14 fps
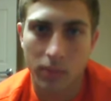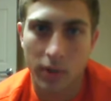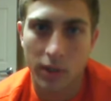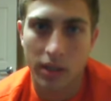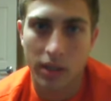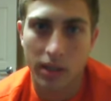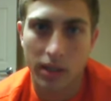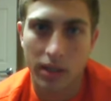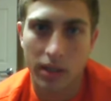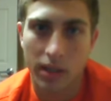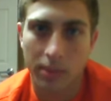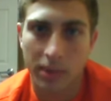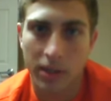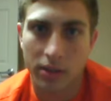and
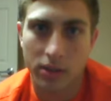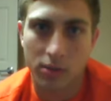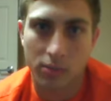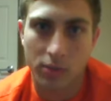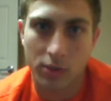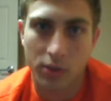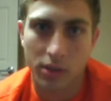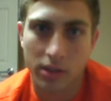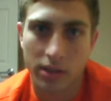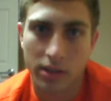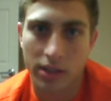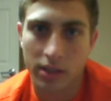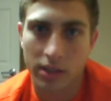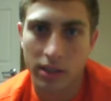uh, met some really
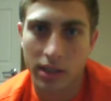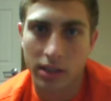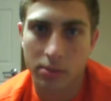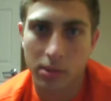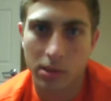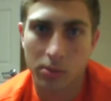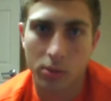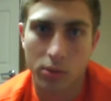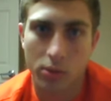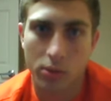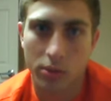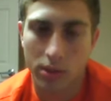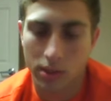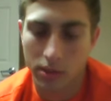like nice people
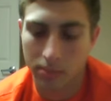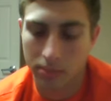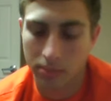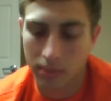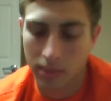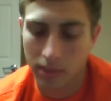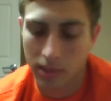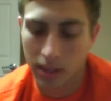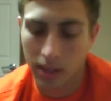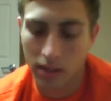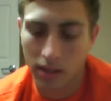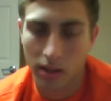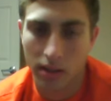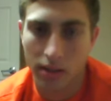who um, had
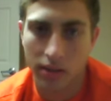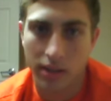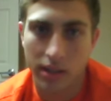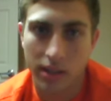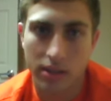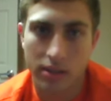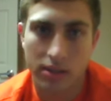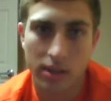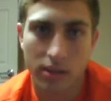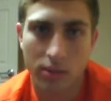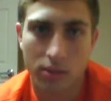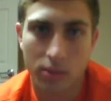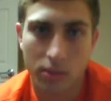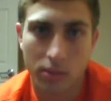a lot of things
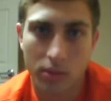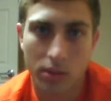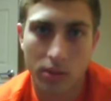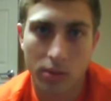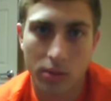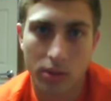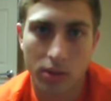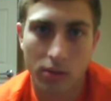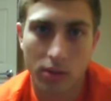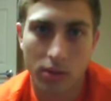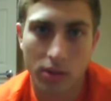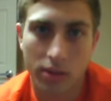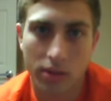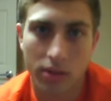that were going on
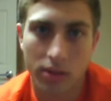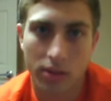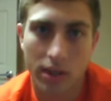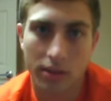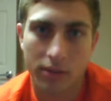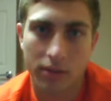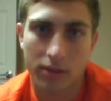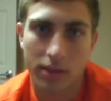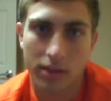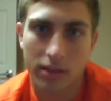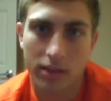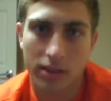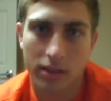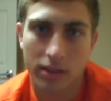wrong in their life,
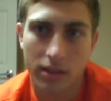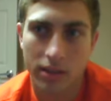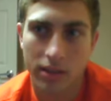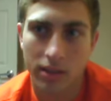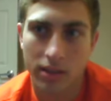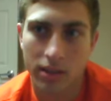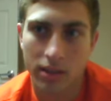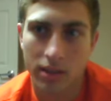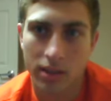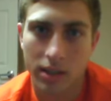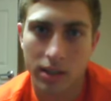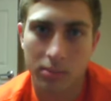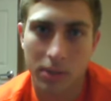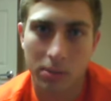and
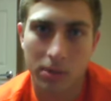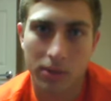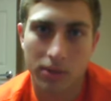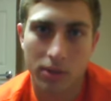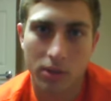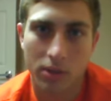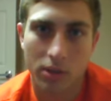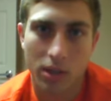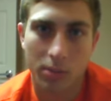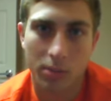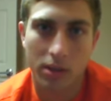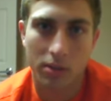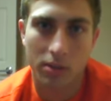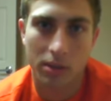it made me feel a lot
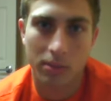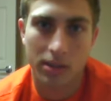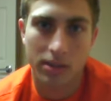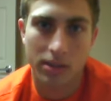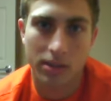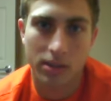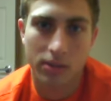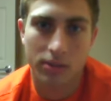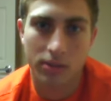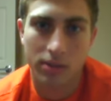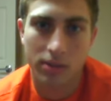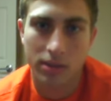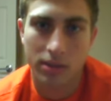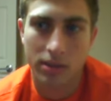better about myself.
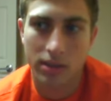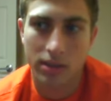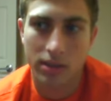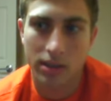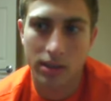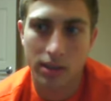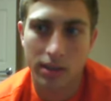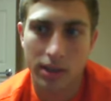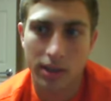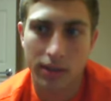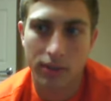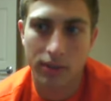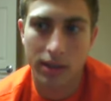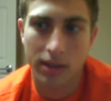And then
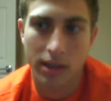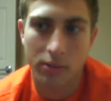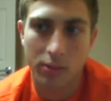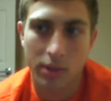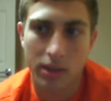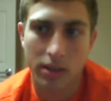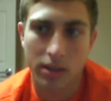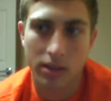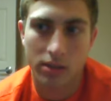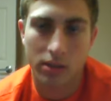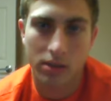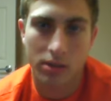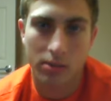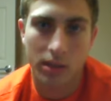after that, we uh,
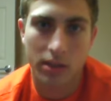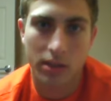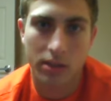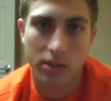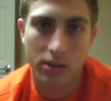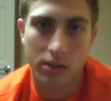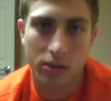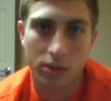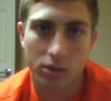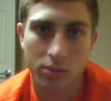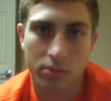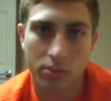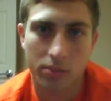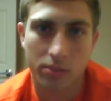talked about it in a group,